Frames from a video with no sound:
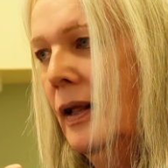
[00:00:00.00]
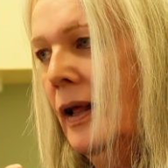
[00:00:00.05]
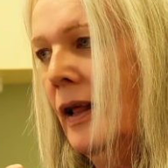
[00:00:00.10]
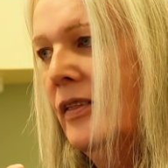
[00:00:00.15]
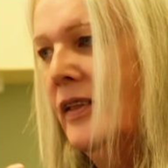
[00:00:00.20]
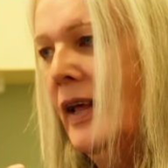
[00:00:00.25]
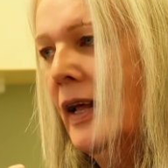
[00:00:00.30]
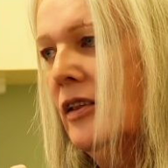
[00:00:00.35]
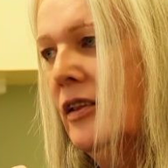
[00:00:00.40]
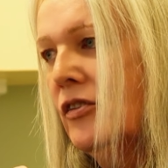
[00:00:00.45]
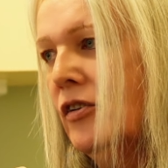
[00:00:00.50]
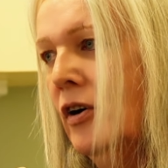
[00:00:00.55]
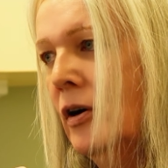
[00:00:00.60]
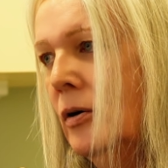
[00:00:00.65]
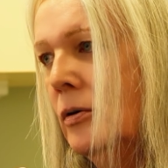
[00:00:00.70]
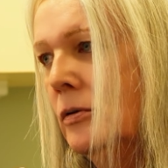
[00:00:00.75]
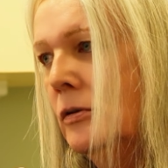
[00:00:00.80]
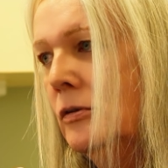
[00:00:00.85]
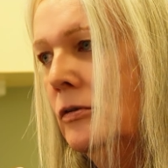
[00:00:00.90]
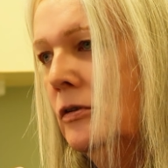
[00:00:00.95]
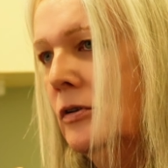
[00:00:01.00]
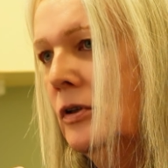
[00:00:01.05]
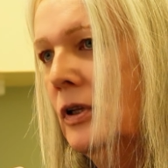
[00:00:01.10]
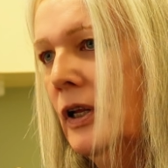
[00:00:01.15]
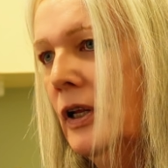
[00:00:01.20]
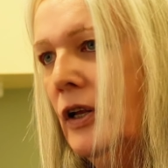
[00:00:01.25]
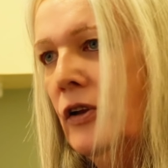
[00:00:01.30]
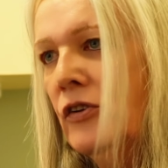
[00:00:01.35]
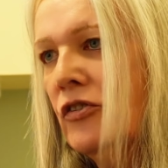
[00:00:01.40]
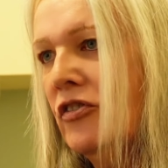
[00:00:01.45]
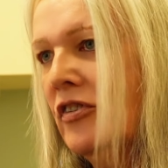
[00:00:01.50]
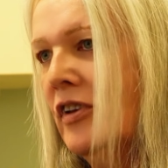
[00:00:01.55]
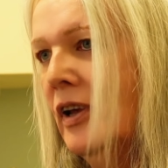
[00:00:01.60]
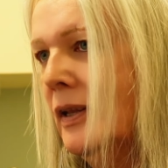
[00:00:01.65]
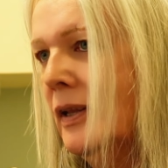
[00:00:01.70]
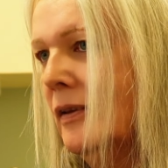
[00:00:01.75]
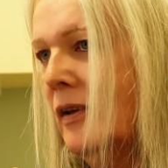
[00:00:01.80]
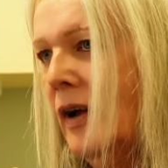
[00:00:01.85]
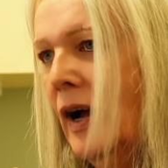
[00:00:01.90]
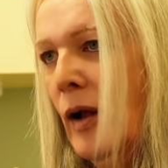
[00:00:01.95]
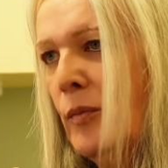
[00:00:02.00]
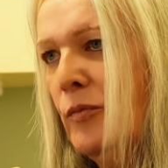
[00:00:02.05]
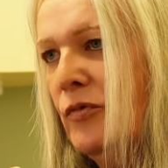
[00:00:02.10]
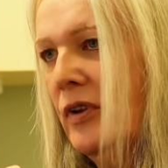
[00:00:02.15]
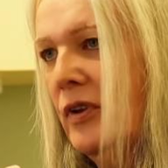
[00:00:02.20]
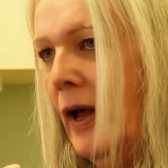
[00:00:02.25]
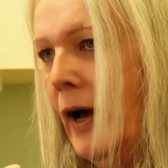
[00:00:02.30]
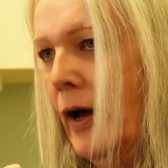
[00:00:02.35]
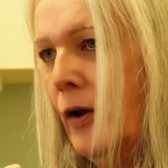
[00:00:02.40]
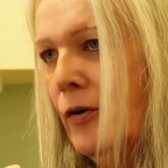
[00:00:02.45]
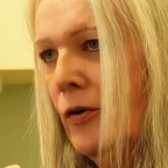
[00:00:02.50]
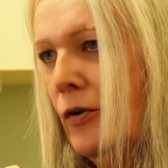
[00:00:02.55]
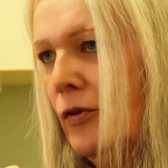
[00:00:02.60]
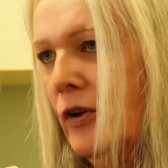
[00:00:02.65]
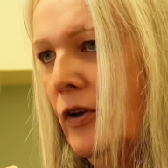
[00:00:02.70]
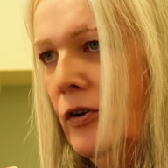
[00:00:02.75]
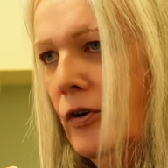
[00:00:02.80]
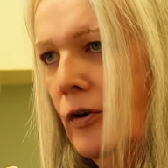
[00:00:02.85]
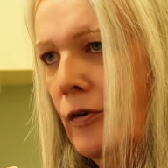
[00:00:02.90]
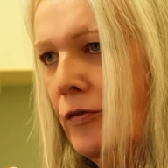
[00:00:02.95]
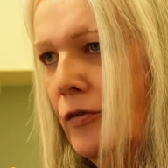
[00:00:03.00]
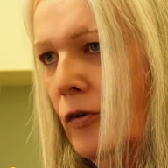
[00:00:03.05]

And that tone is 10 times louder than your